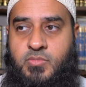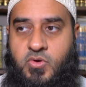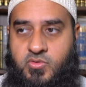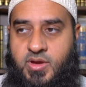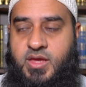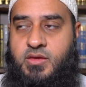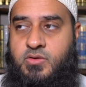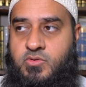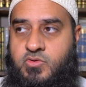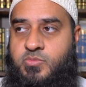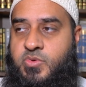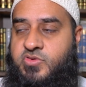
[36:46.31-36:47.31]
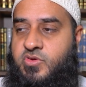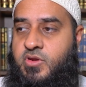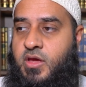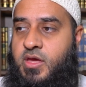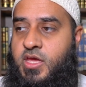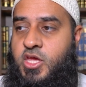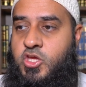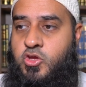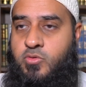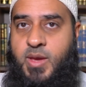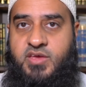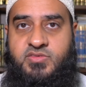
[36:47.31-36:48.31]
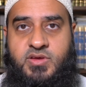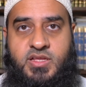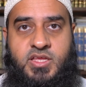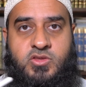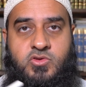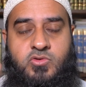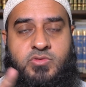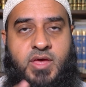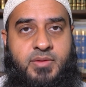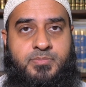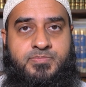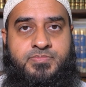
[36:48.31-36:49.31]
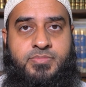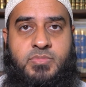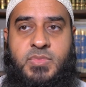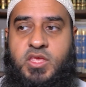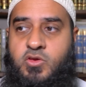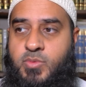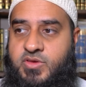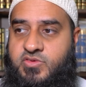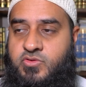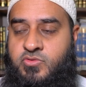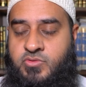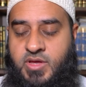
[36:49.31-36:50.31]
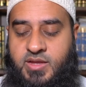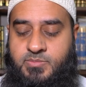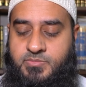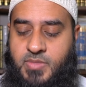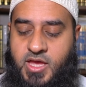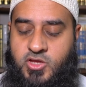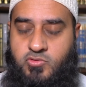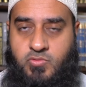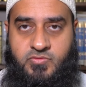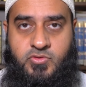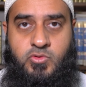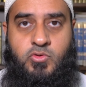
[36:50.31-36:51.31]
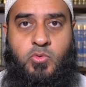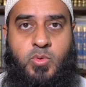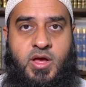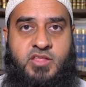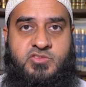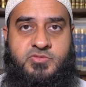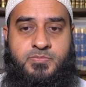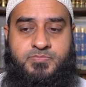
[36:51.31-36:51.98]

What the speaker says: All right, good, mashallah. You basically do that. And you review your words.